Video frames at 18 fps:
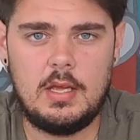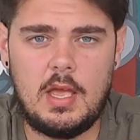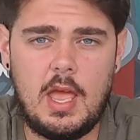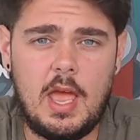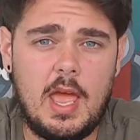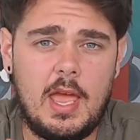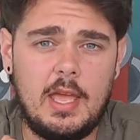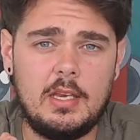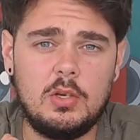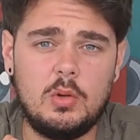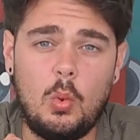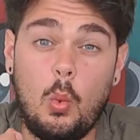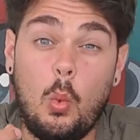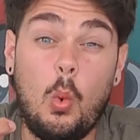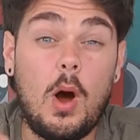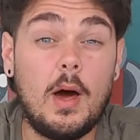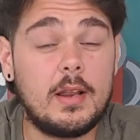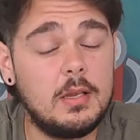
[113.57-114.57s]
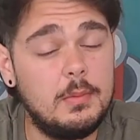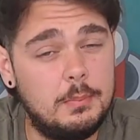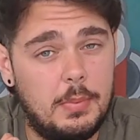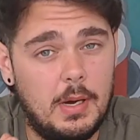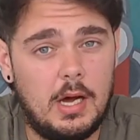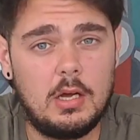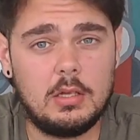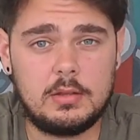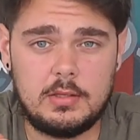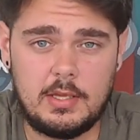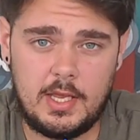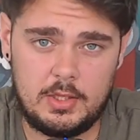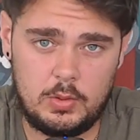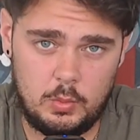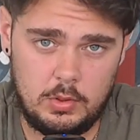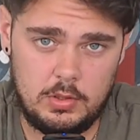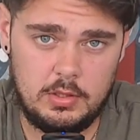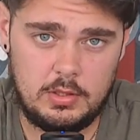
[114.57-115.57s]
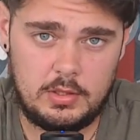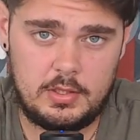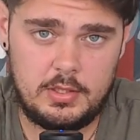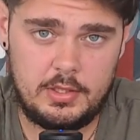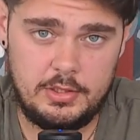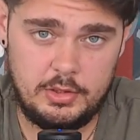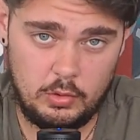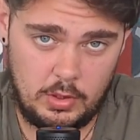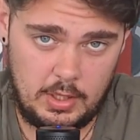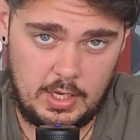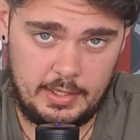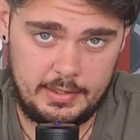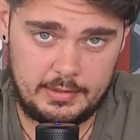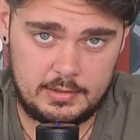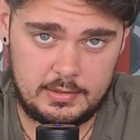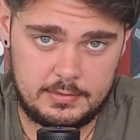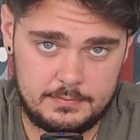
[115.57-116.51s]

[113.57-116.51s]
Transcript: and what about that work you like.